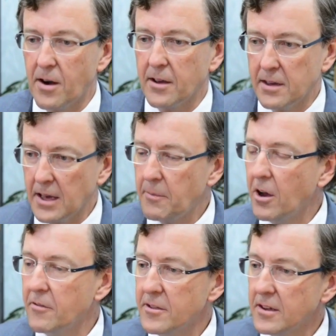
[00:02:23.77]
breaking up
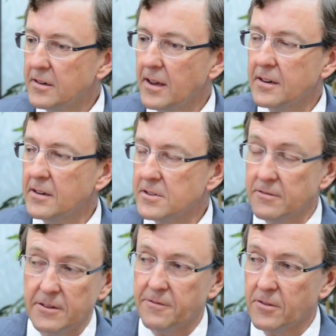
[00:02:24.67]
over the indebtedness
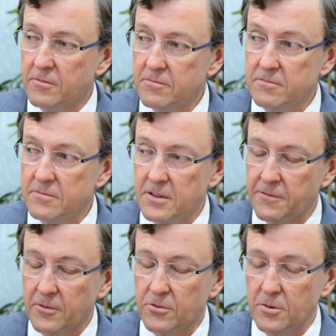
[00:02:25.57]
of
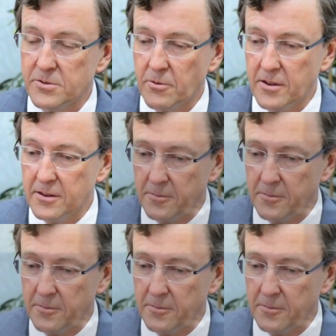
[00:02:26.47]
different groups within